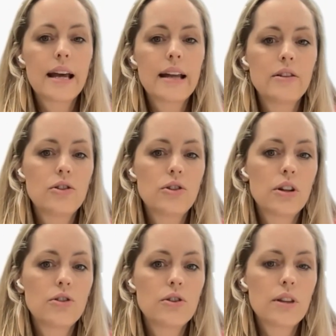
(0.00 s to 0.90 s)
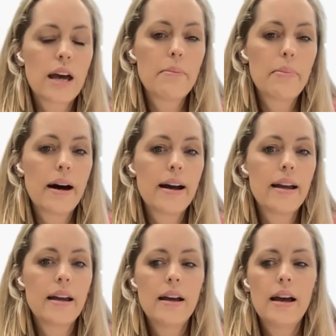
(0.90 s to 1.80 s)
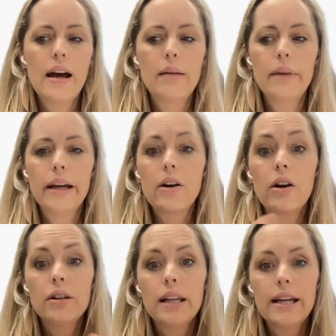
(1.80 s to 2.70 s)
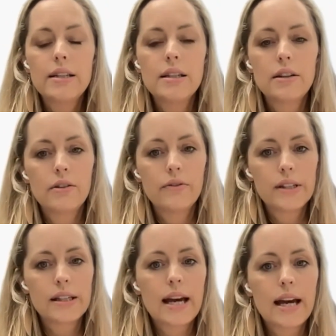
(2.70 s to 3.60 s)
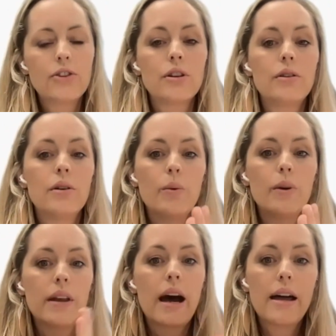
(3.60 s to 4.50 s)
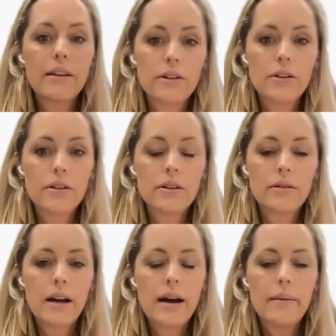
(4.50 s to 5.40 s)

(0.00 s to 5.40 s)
And you can do that by like correlating your visitation with other